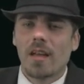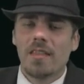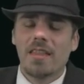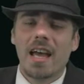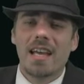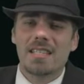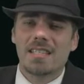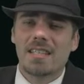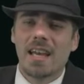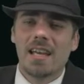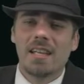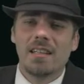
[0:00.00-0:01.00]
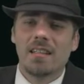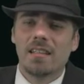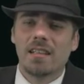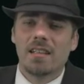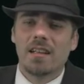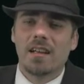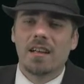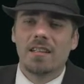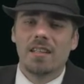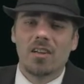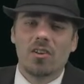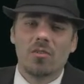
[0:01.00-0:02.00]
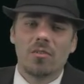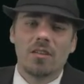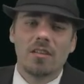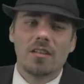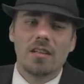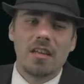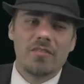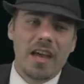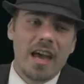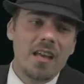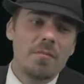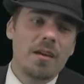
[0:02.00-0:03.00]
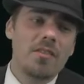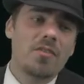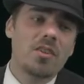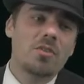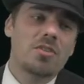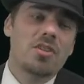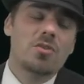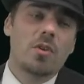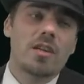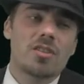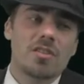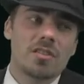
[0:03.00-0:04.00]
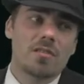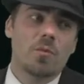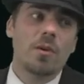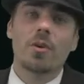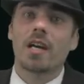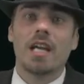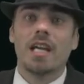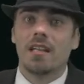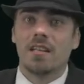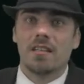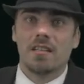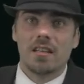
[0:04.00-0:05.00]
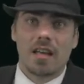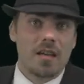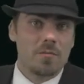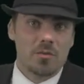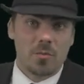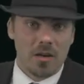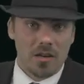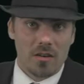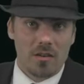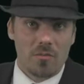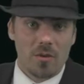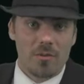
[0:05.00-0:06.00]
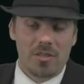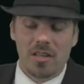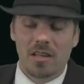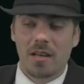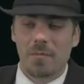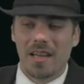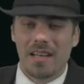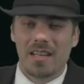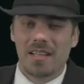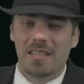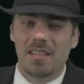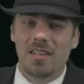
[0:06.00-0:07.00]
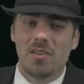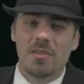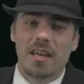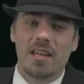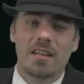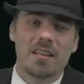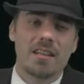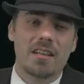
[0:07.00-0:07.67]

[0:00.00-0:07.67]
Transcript: That said, you know, if it hadn't been for those situations, we were in the games where we were stuck on mana, you know, that...